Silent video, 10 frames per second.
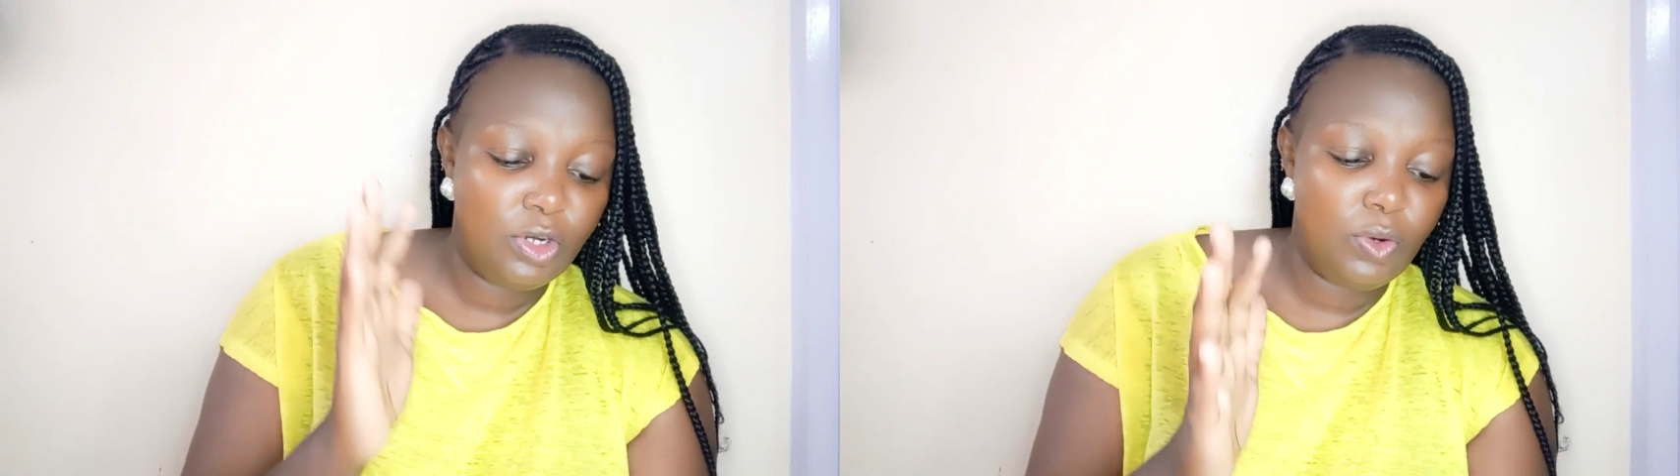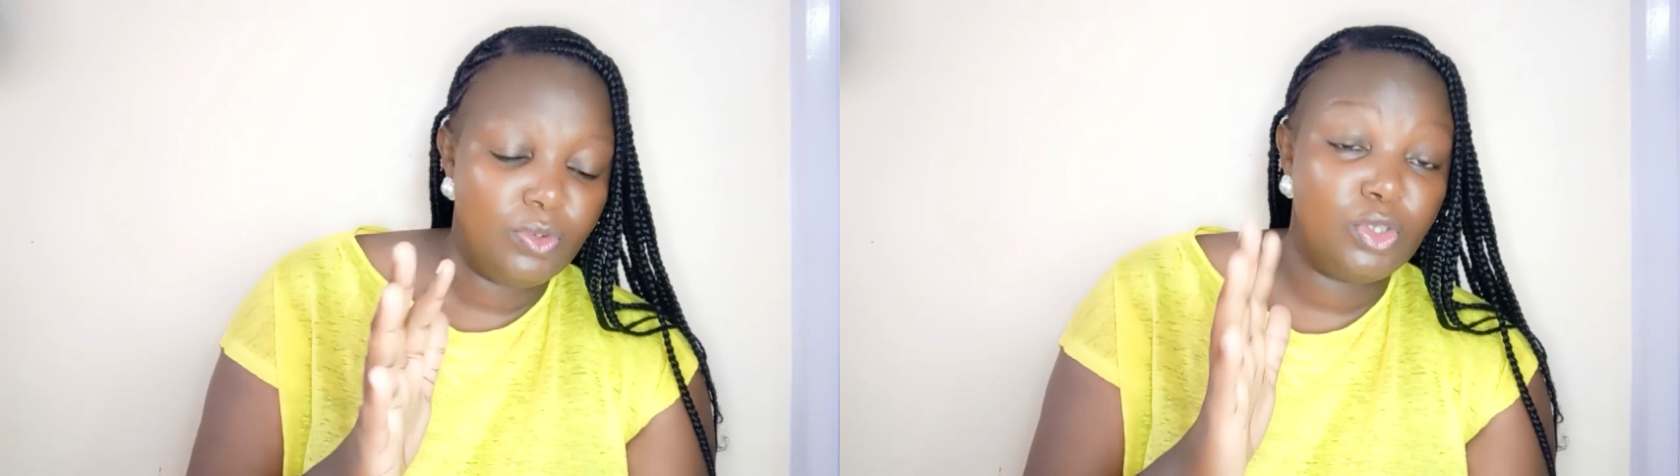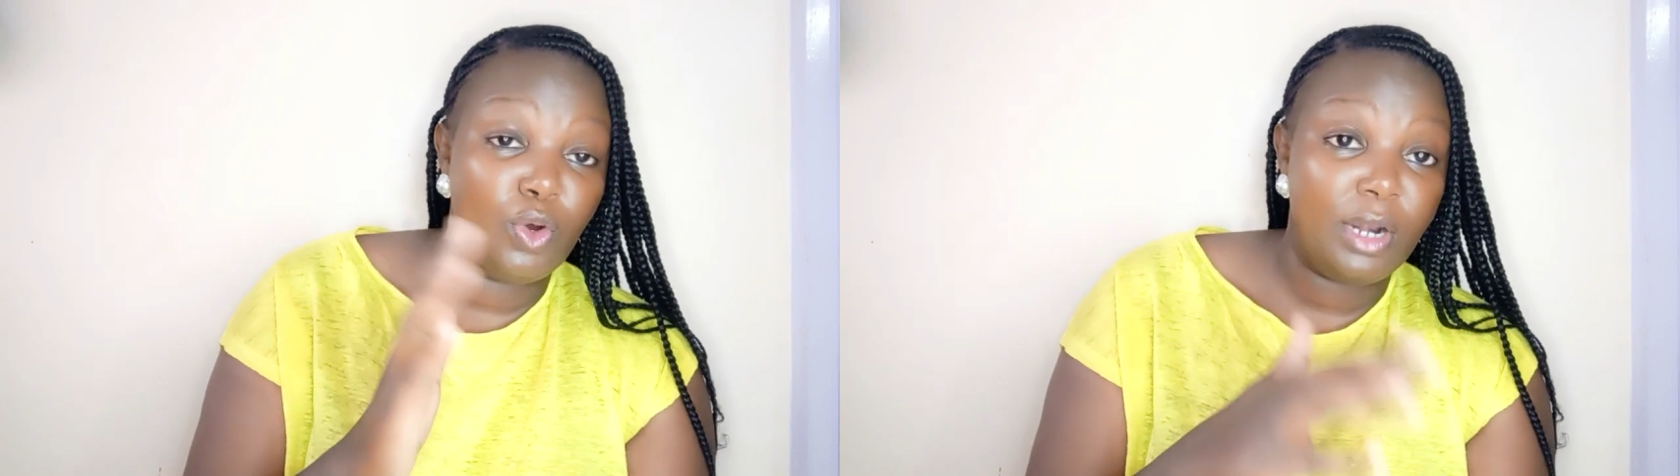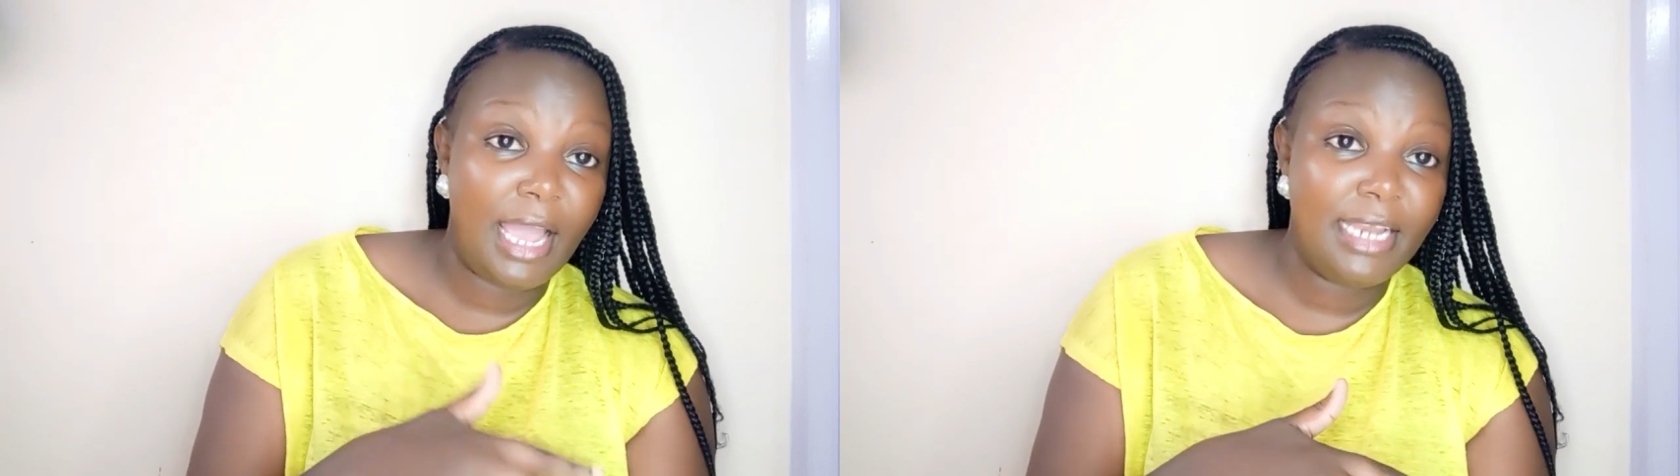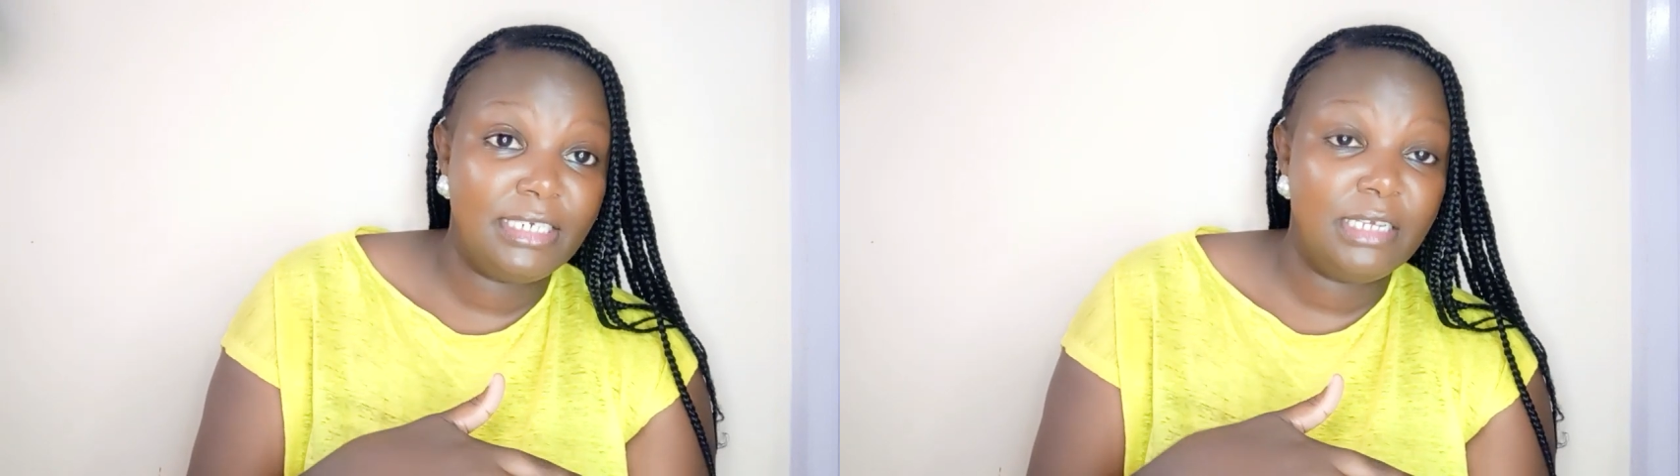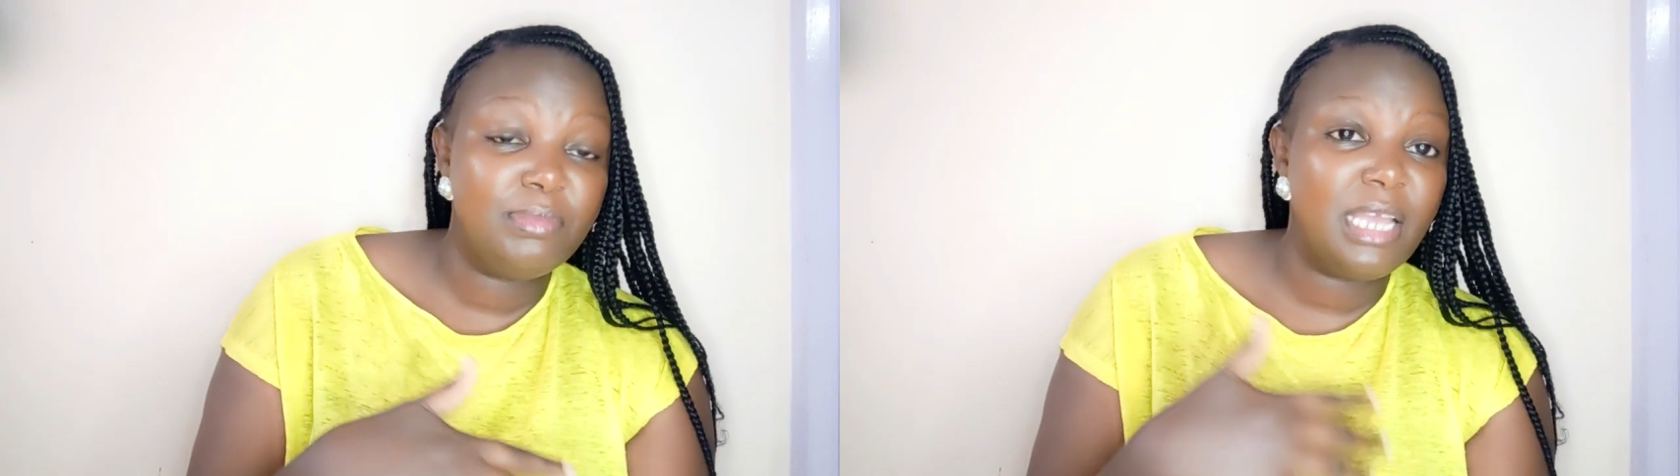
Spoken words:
loans on items.